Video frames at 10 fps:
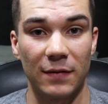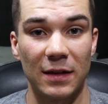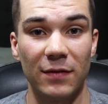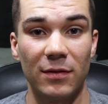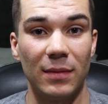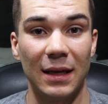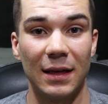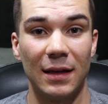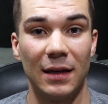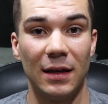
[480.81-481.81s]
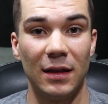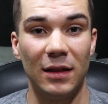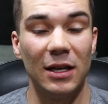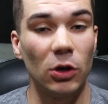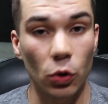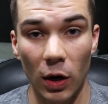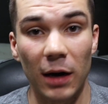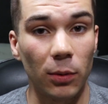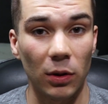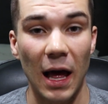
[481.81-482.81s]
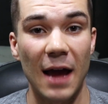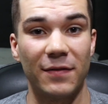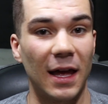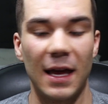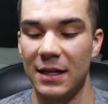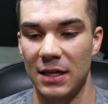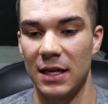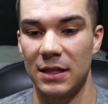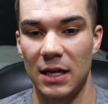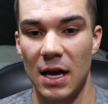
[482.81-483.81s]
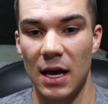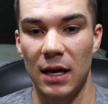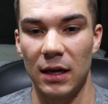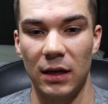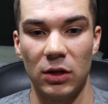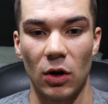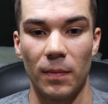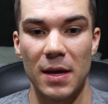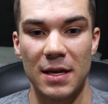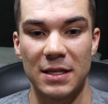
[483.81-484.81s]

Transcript: have given me. The incredible life that is, is you know,